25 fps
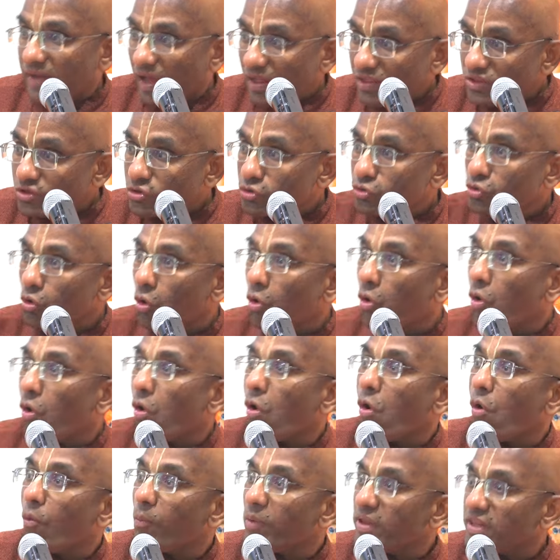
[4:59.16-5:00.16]
done
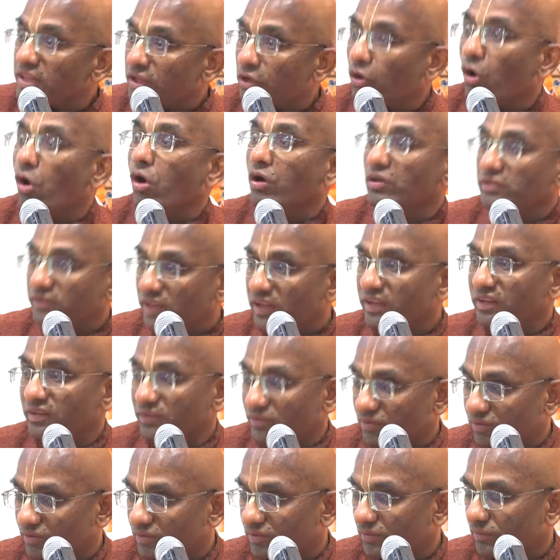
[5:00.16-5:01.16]
so many wrong
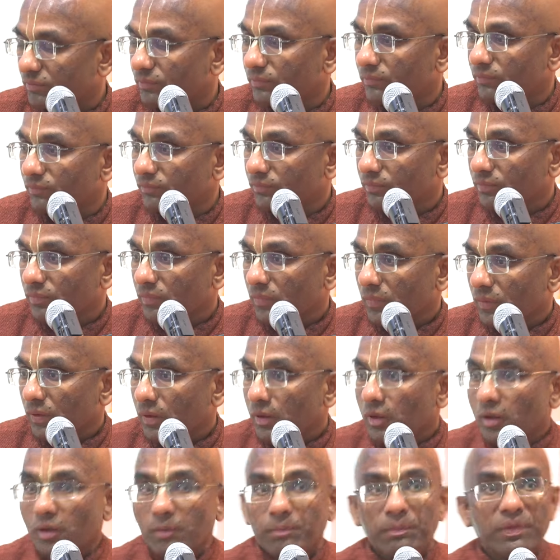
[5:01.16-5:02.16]
things.
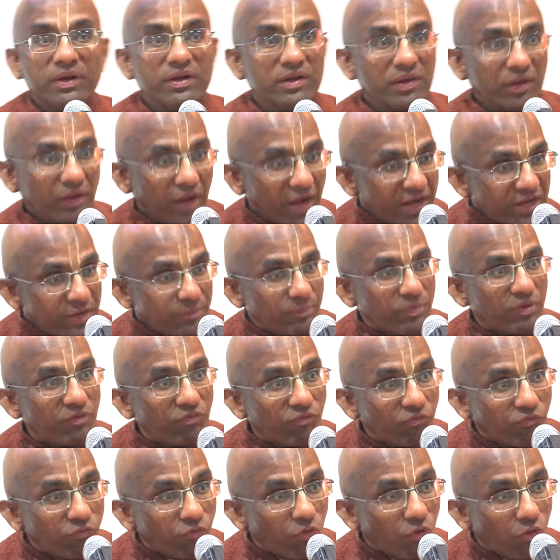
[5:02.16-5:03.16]
But right
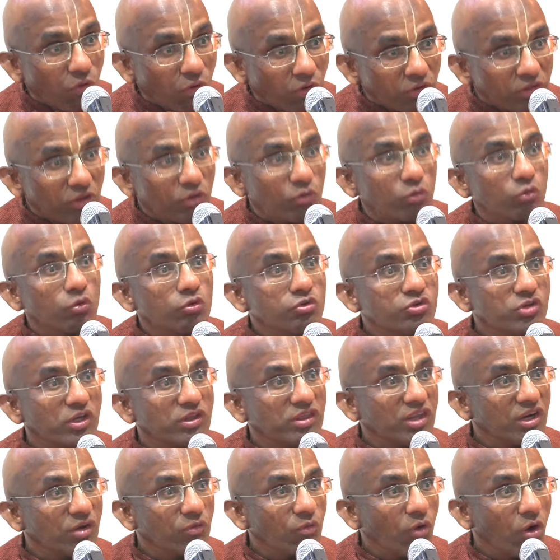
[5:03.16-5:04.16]
before the
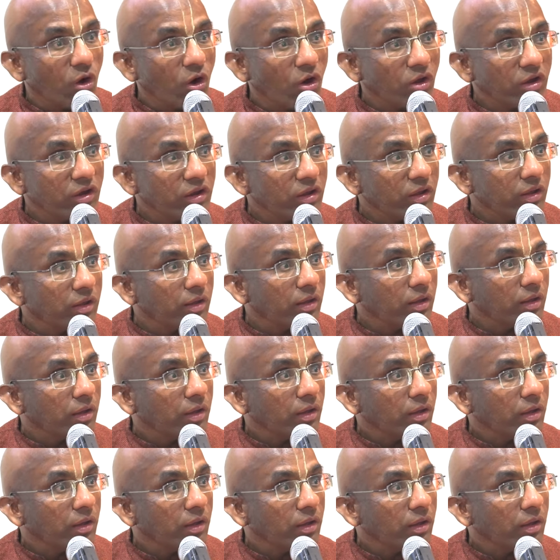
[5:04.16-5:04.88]
Kurukshetra war,